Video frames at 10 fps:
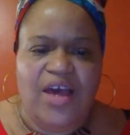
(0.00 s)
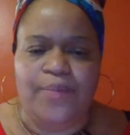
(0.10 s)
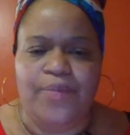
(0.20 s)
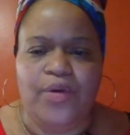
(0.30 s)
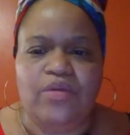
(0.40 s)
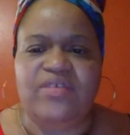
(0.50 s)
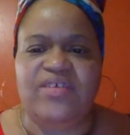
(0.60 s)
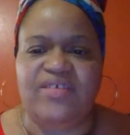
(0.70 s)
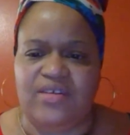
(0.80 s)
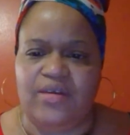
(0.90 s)
immune
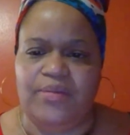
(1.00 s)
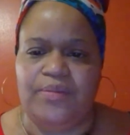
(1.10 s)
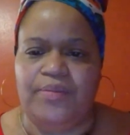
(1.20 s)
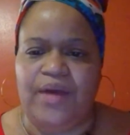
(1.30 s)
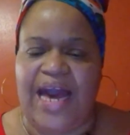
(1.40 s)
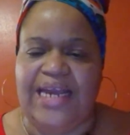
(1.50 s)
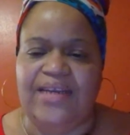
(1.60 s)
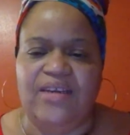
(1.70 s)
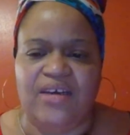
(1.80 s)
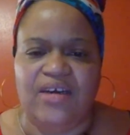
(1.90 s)
system
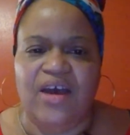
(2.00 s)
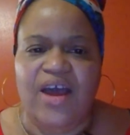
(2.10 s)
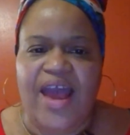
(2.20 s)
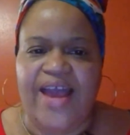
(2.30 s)
idea,